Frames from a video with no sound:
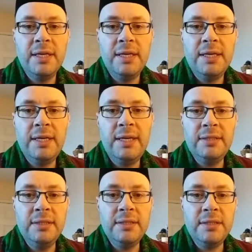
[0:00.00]

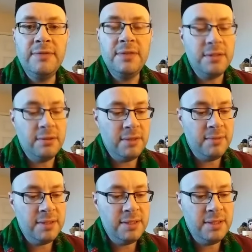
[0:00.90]
And stuff that's
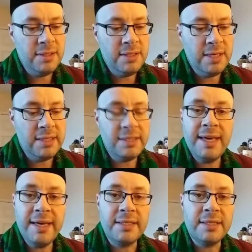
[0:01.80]
documented has a
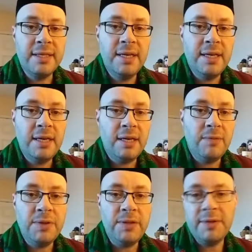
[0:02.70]
case. And
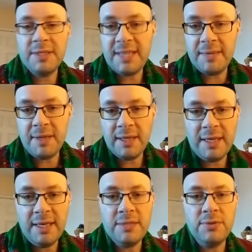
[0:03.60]
whether you accept that
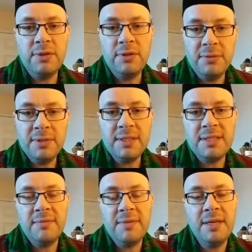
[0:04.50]
case or you don't
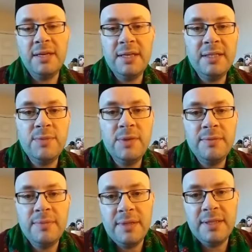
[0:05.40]
accept that case, well,
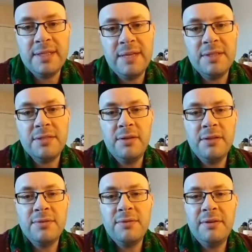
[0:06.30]
Islamic
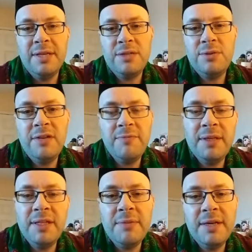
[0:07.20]
scholars throughout history have
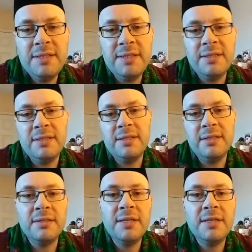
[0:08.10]
been debating these things.